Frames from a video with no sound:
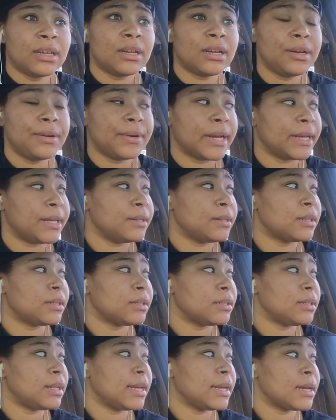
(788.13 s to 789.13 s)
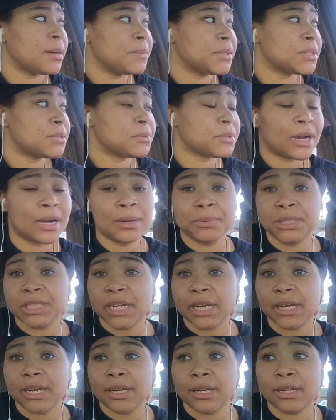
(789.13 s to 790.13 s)
All right. Like, comment, subscribe,
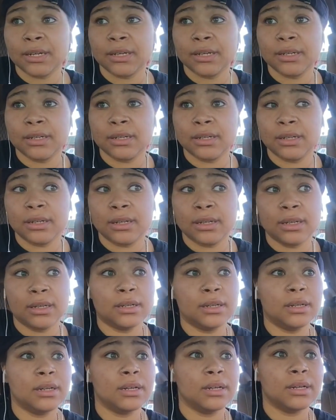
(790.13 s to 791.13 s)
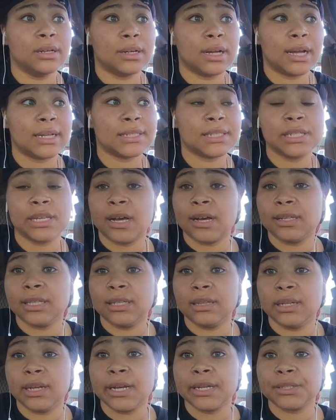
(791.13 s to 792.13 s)
share, and I'll see y'all
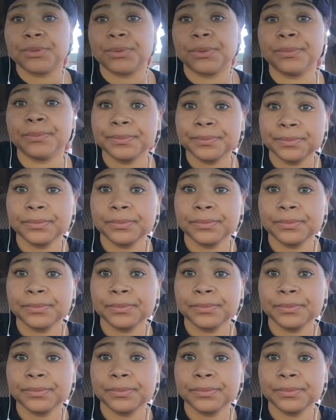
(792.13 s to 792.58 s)
in the next one.